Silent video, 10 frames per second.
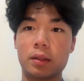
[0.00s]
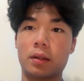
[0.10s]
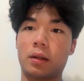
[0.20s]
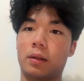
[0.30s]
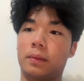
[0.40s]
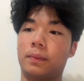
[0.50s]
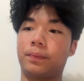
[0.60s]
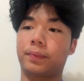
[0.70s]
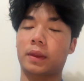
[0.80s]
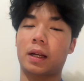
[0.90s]

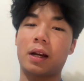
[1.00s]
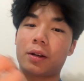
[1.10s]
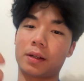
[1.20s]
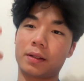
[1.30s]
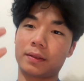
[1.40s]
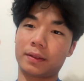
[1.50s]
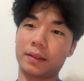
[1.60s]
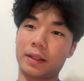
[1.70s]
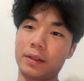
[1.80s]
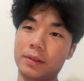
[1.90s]
in
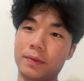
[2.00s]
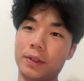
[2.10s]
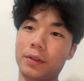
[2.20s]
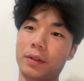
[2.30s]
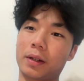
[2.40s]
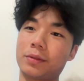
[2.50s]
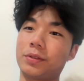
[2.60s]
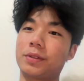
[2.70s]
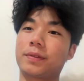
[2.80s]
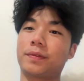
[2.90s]
this video, I was
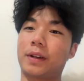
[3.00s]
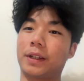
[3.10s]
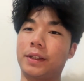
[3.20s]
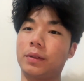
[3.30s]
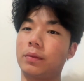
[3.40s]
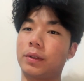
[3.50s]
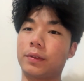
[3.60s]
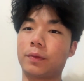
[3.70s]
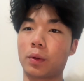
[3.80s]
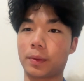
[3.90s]
just finding where the
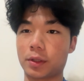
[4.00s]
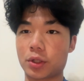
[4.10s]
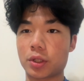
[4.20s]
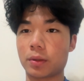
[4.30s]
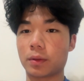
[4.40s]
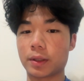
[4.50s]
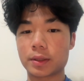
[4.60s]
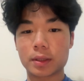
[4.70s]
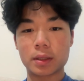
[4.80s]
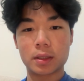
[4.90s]
formula sheet was.